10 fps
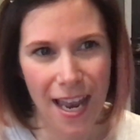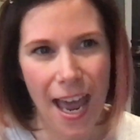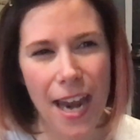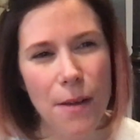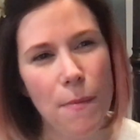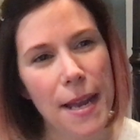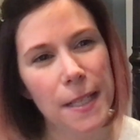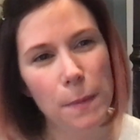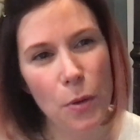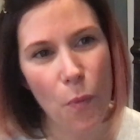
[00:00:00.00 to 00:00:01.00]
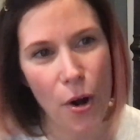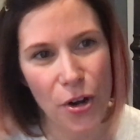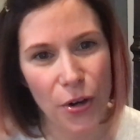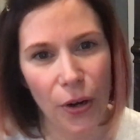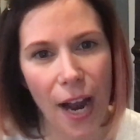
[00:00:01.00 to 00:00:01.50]
And it makes me
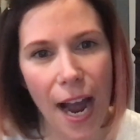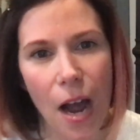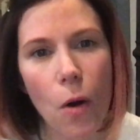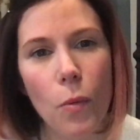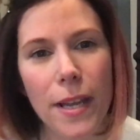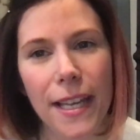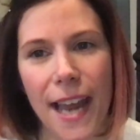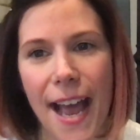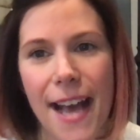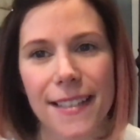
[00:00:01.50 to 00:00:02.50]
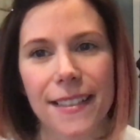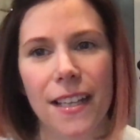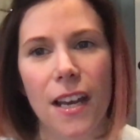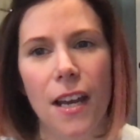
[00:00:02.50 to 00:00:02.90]
wonder how we can ask,